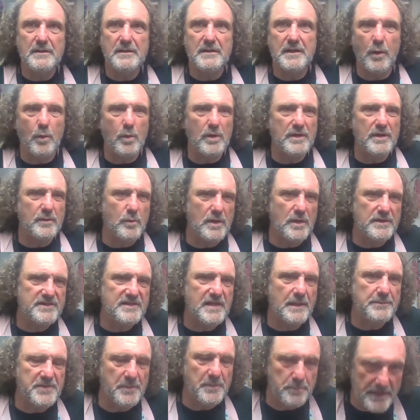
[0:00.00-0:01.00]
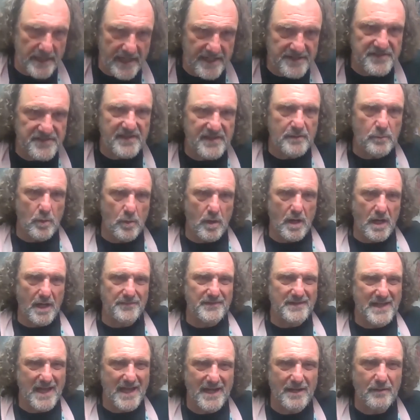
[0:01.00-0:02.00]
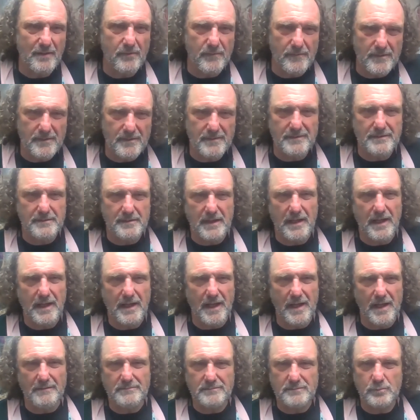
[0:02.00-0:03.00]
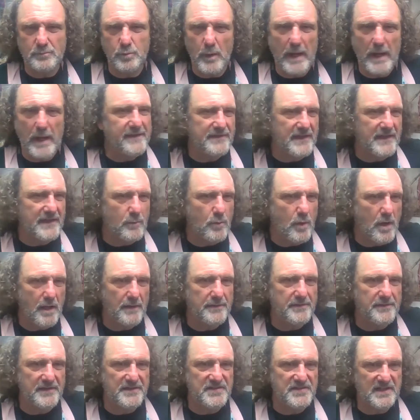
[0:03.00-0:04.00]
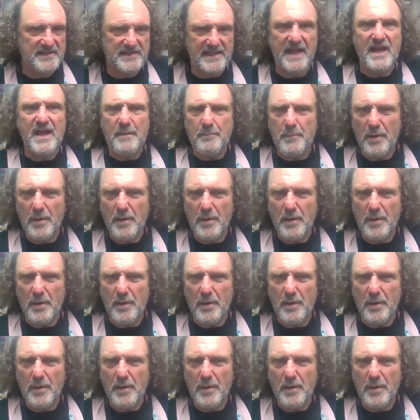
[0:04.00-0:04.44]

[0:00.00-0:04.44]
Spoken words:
what types of blades they want, the kind of weight they want, and things like that.